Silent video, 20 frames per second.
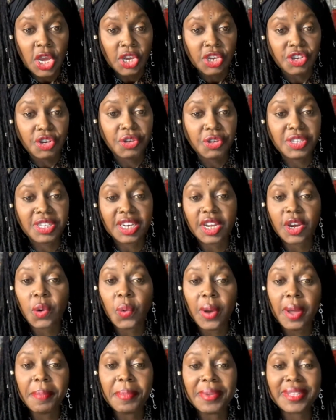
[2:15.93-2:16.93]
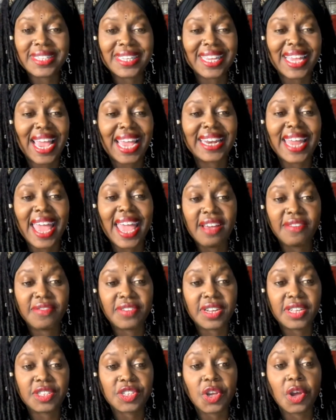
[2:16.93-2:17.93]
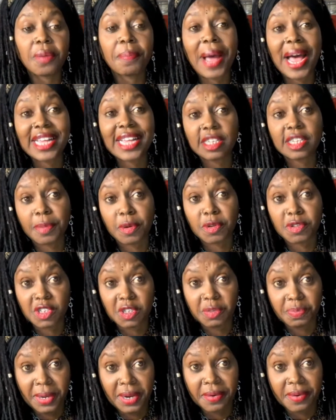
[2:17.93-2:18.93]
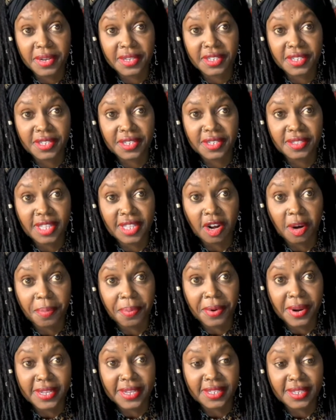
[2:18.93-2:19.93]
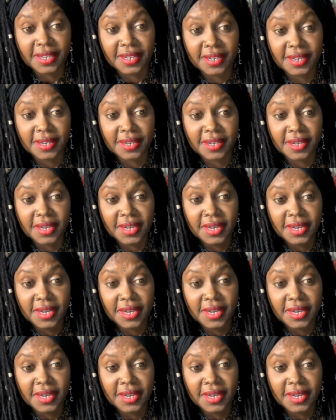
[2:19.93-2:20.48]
using equipment to gain evidence on possible spirits that are present.